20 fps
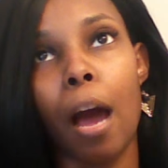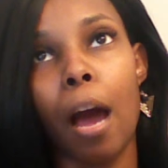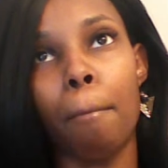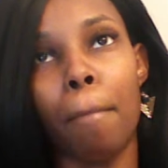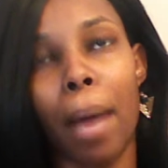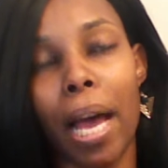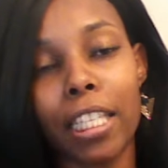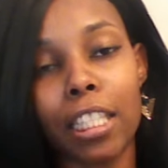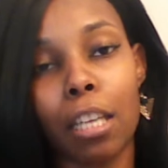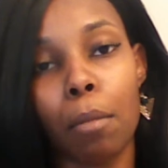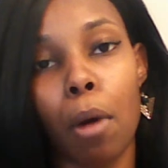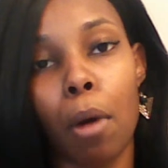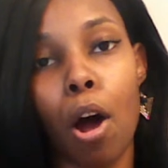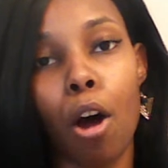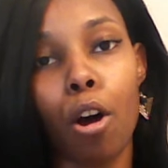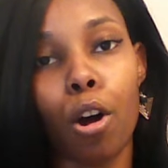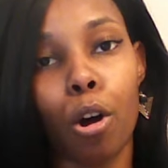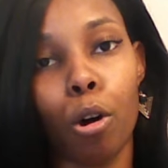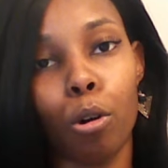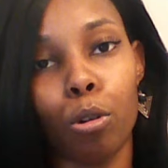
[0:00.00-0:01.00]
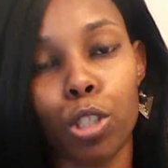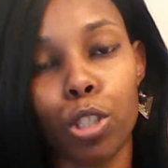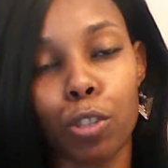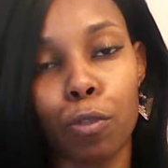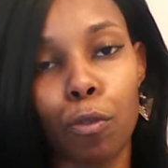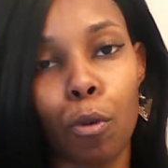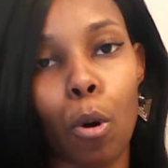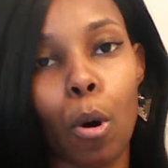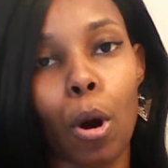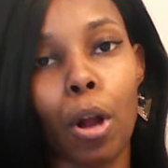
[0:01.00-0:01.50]
basketball coach
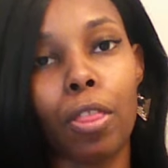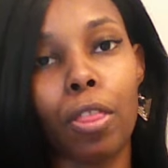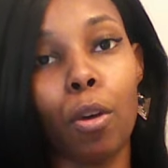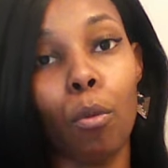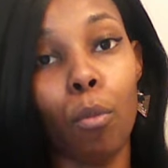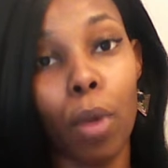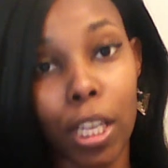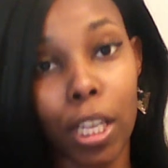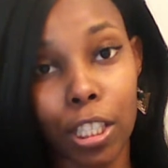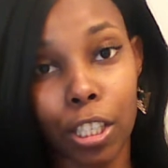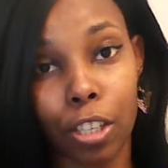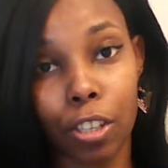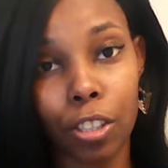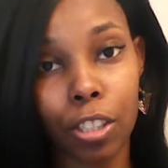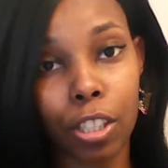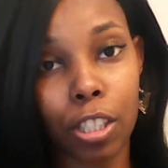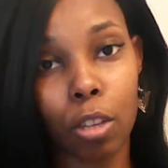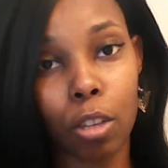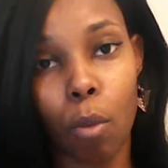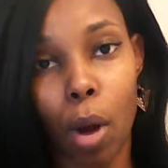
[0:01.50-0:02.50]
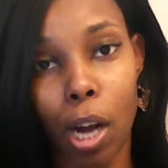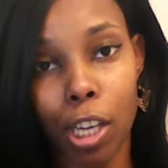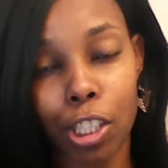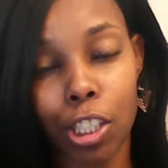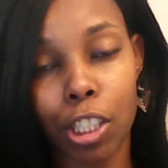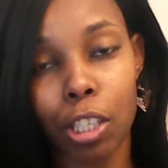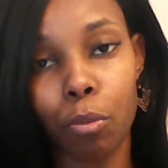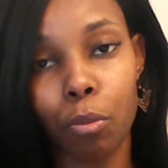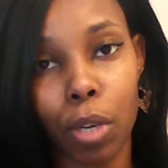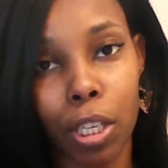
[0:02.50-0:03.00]
for the Wizards, the
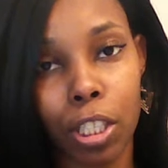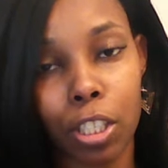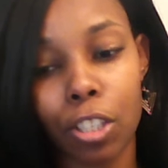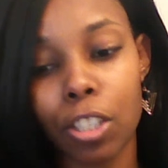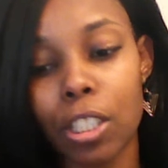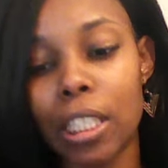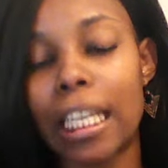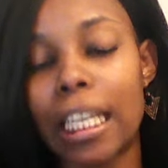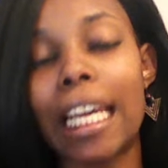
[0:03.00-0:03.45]
Washington Wizards.